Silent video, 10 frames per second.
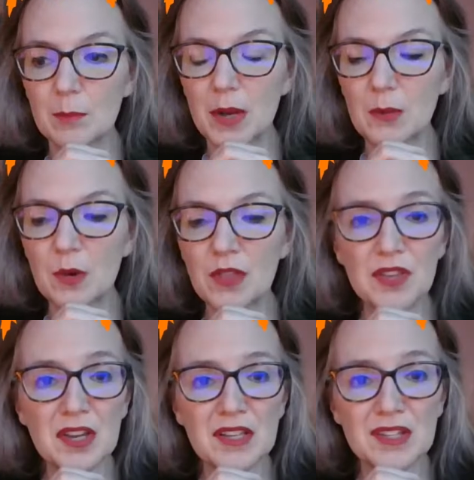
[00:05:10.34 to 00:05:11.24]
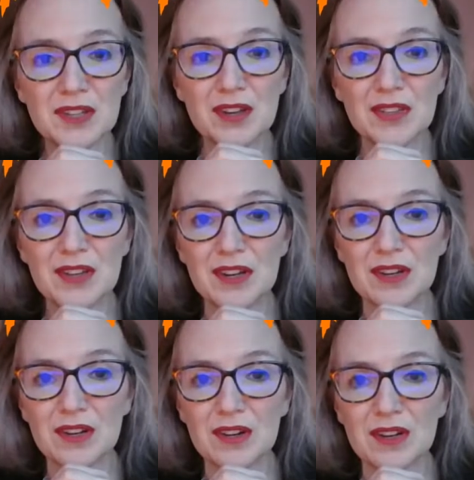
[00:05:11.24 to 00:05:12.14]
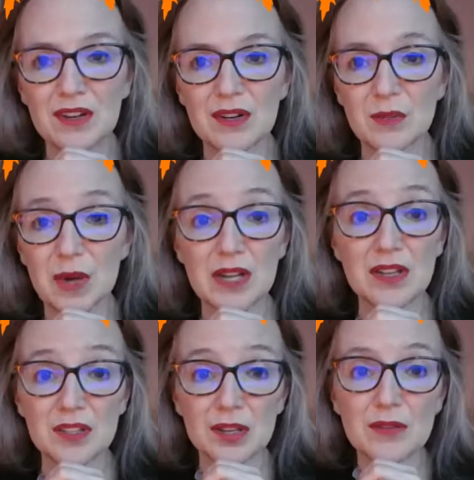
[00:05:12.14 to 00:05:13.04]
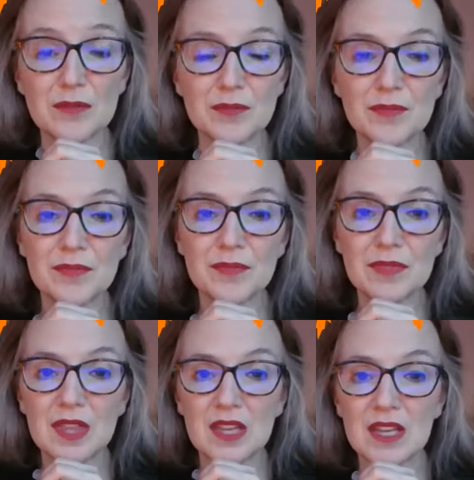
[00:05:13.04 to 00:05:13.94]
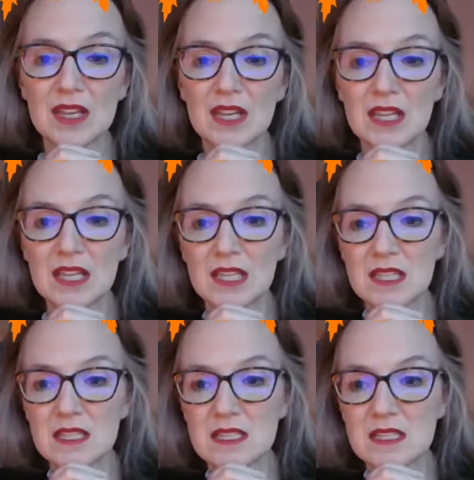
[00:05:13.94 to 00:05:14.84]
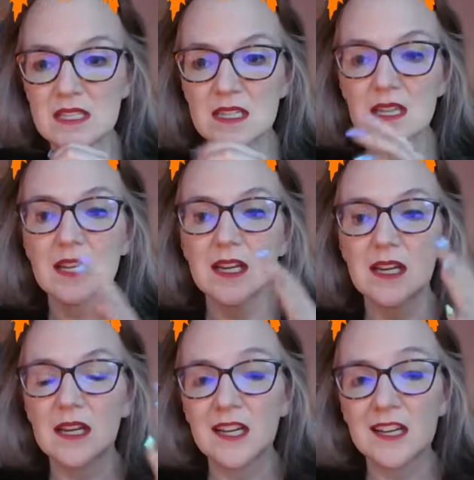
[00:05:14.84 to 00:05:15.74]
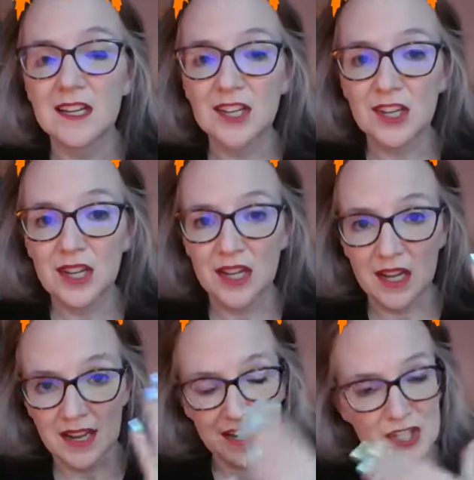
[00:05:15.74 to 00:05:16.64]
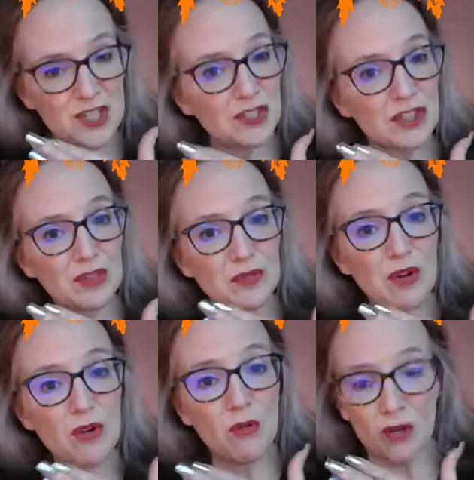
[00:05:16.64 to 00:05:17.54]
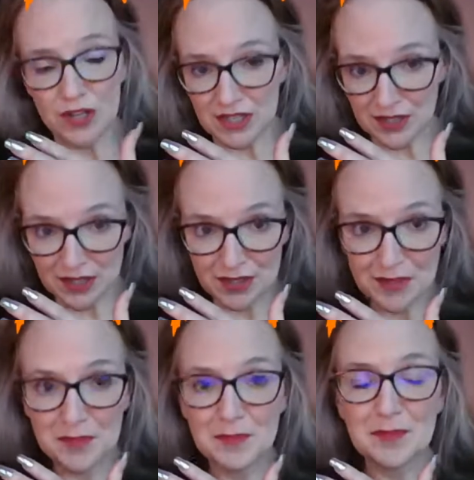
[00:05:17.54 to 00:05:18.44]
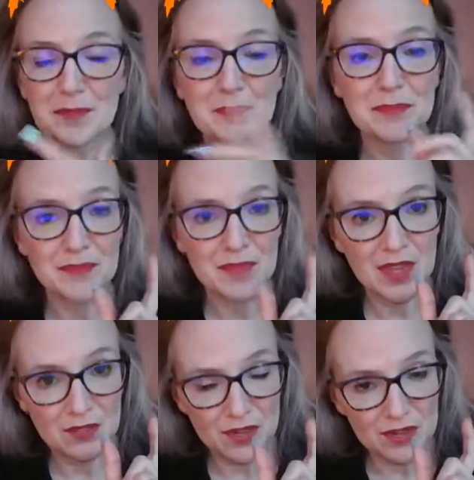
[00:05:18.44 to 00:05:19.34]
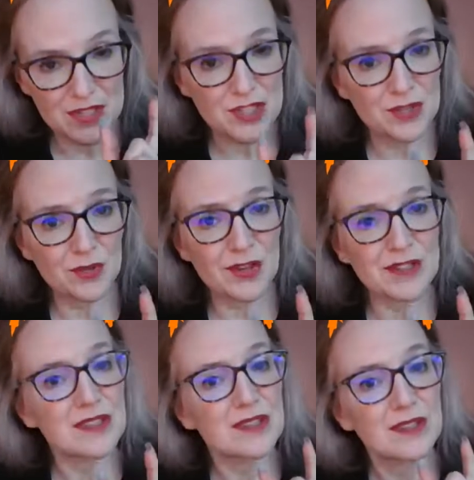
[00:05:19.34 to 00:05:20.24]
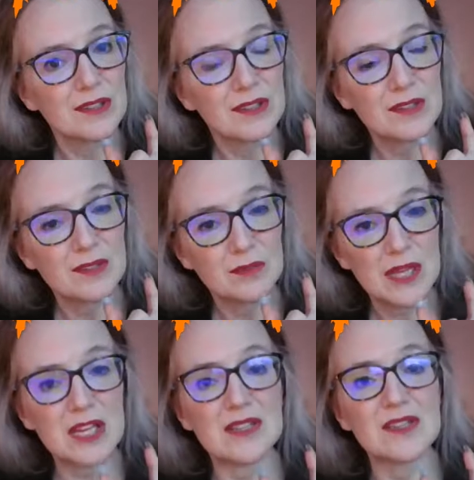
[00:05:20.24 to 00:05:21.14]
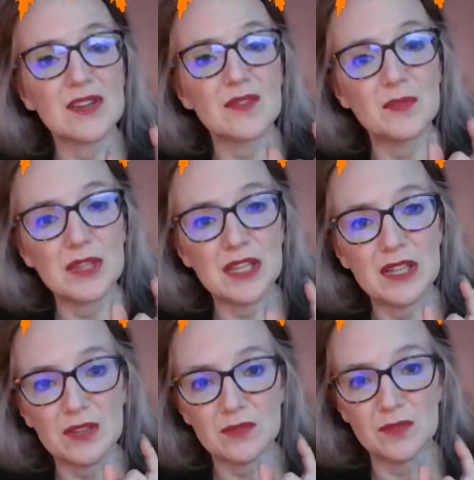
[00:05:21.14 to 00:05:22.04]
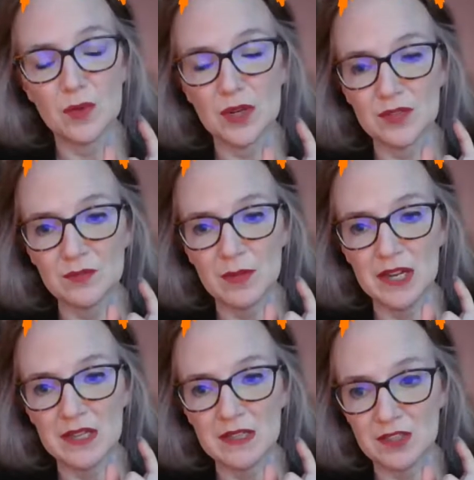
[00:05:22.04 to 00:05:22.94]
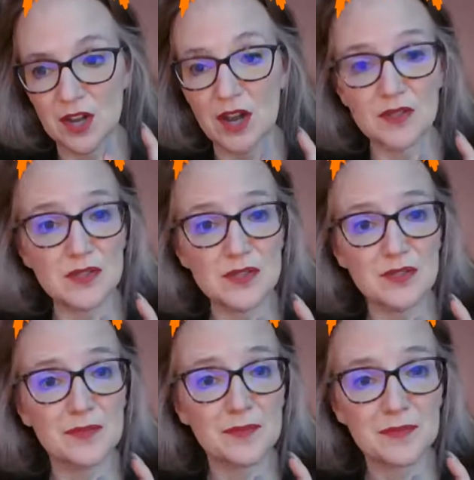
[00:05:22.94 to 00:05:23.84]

but one thing I did on there uh, a while ago is I actually recorded a very short piece of the beginning of one of my novels,